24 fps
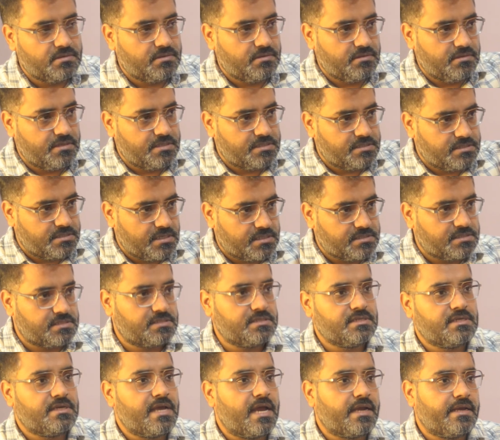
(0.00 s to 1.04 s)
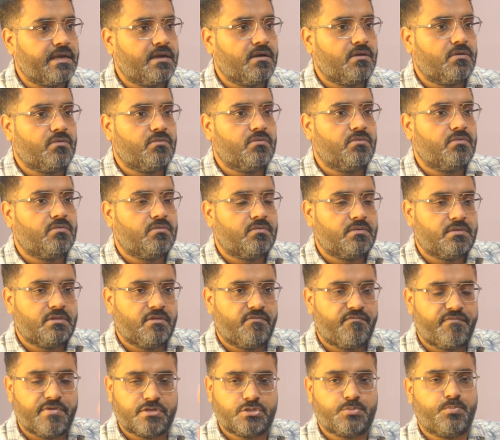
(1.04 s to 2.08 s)
These 60 get into the
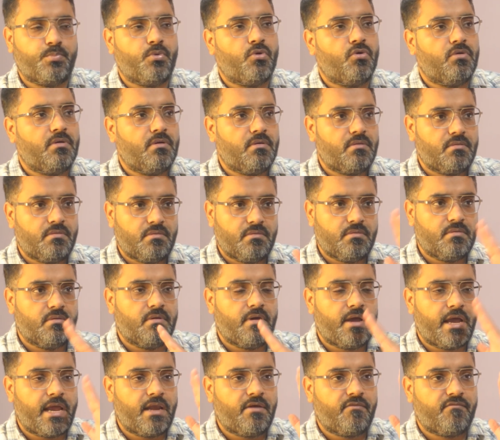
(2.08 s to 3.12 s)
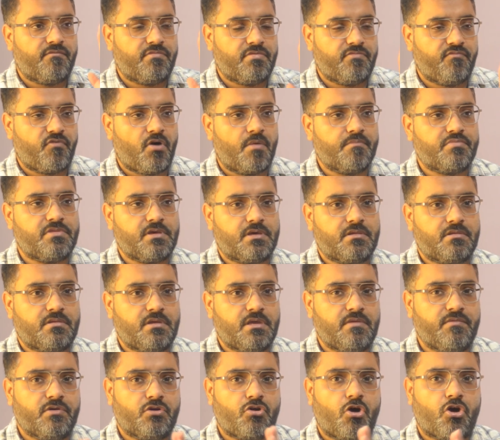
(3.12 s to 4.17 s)
fishbone, and from
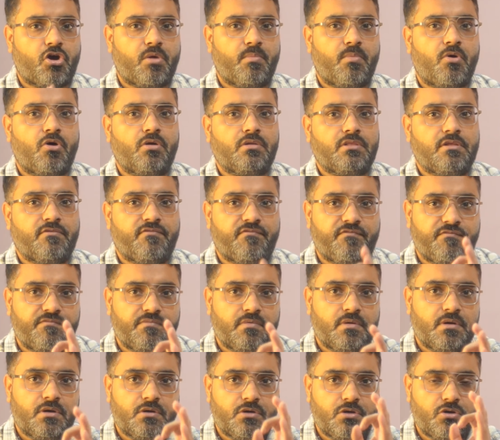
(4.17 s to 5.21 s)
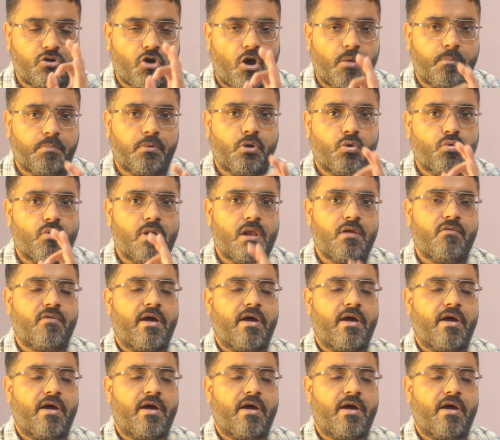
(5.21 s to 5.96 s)
60 we talk about the top 12